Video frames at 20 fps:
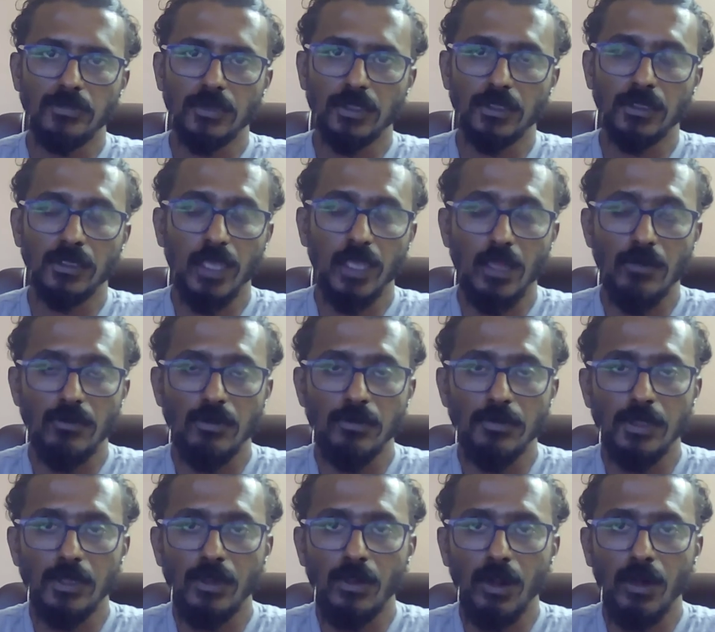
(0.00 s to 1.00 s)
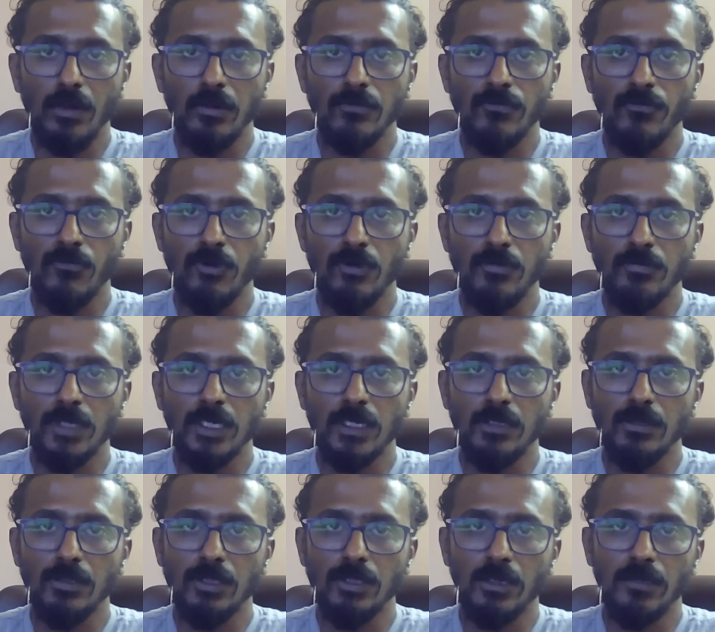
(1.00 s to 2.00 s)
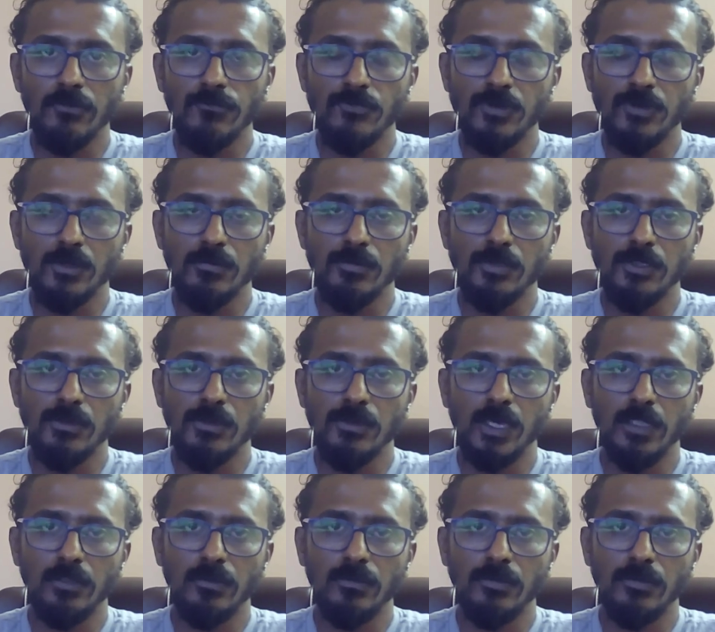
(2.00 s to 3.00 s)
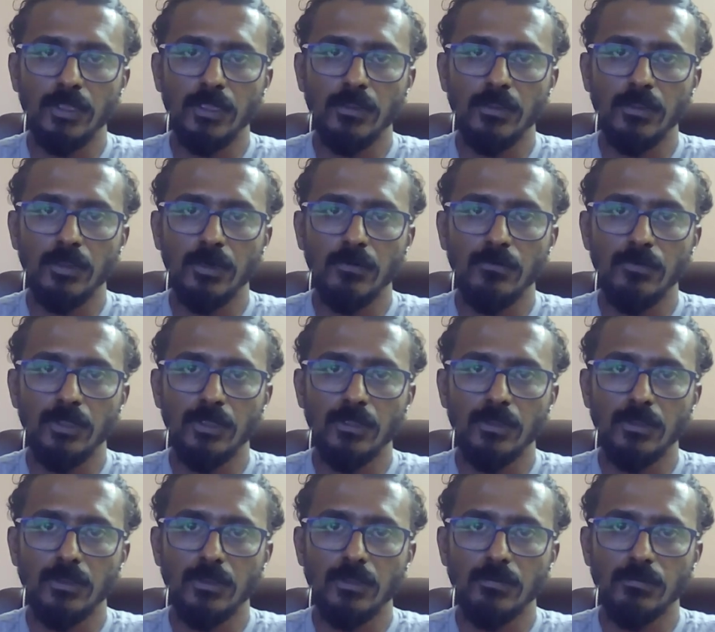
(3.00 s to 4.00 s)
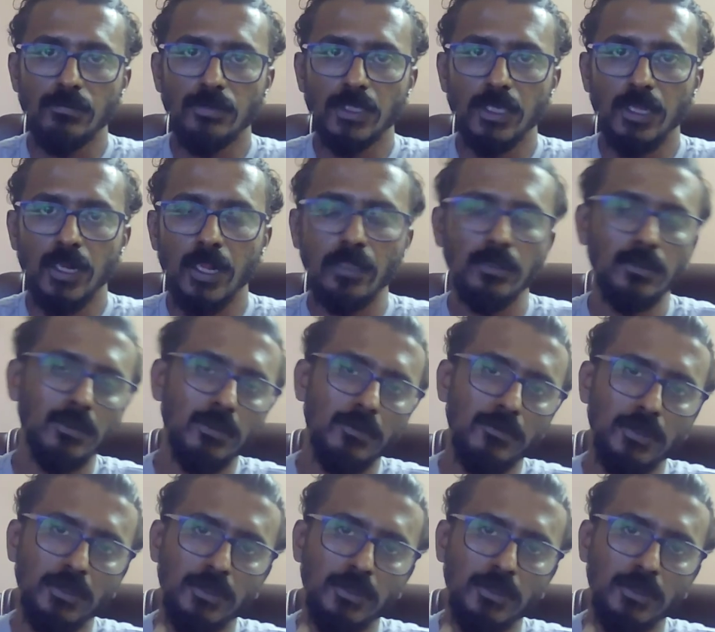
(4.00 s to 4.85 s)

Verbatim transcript: there will be a lot for me to learn from you as well uh, with the current service